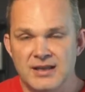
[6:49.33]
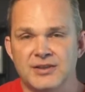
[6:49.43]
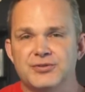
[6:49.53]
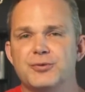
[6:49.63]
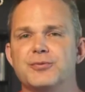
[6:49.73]

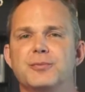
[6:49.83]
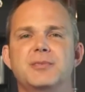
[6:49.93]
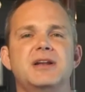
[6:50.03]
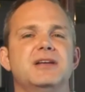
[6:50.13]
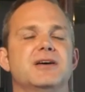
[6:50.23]
And so, for
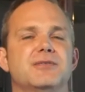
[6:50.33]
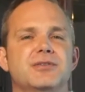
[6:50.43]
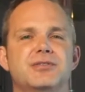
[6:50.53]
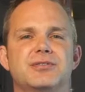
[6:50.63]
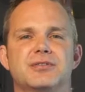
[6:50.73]
many of
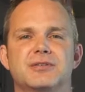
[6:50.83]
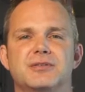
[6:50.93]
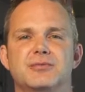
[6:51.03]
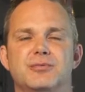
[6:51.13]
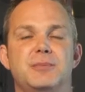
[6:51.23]
us,
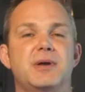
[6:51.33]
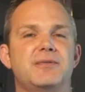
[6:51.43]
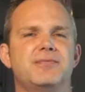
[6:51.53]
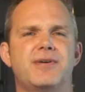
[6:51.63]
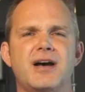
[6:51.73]
we
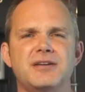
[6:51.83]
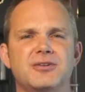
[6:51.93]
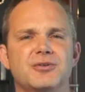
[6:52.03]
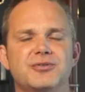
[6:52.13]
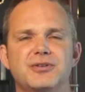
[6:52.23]
may
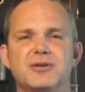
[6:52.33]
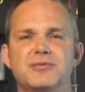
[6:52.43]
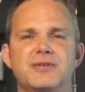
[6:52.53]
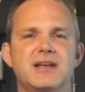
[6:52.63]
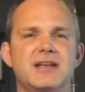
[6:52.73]
find
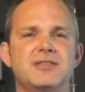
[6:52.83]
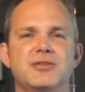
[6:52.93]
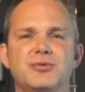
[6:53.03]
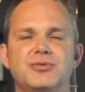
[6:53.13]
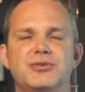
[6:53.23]
ourselves in
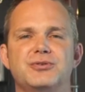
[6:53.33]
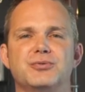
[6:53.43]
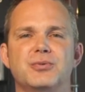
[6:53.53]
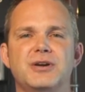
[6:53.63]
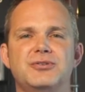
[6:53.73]
those
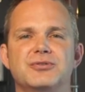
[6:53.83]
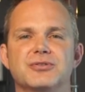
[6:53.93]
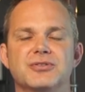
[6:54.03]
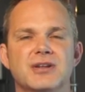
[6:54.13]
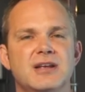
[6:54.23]

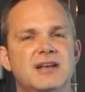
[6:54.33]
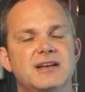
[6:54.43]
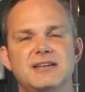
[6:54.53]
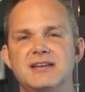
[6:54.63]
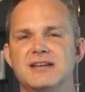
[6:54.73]
situations.
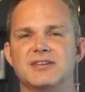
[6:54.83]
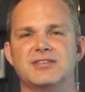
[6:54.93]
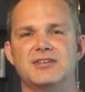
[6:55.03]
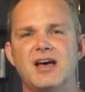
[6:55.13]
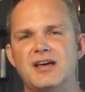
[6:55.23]
Again,
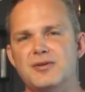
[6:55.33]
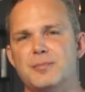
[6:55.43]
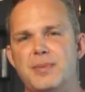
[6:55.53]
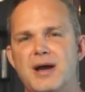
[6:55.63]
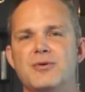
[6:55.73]
it's not
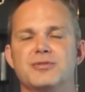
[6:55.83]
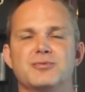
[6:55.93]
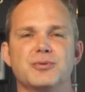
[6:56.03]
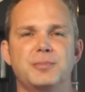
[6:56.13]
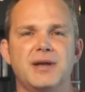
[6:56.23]
about
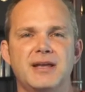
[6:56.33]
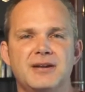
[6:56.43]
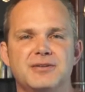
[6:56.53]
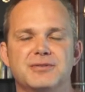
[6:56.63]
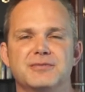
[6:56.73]
the
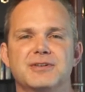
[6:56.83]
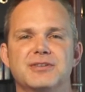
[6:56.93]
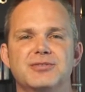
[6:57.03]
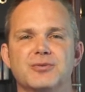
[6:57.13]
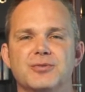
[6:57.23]

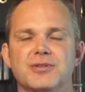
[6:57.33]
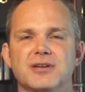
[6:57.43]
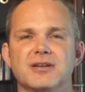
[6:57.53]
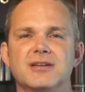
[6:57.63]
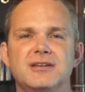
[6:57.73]
repetitiveness or the
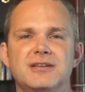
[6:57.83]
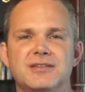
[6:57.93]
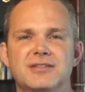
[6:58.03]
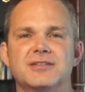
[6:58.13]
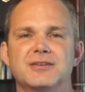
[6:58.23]

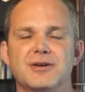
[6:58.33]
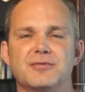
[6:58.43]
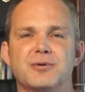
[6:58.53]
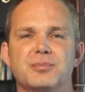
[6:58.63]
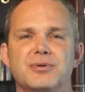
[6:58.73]
length of
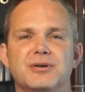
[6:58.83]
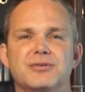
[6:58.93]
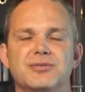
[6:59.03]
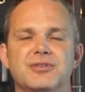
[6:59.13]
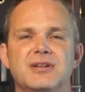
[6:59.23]
our
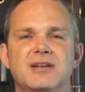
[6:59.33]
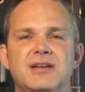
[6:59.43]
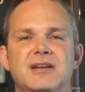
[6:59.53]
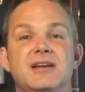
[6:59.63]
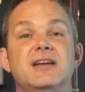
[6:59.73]
prayers.
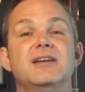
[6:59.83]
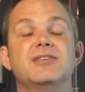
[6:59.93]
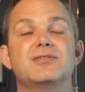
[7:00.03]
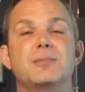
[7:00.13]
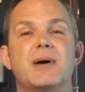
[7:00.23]
It
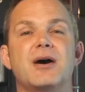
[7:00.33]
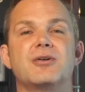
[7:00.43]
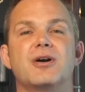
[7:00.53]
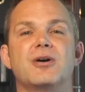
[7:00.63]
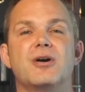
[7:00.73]
is about our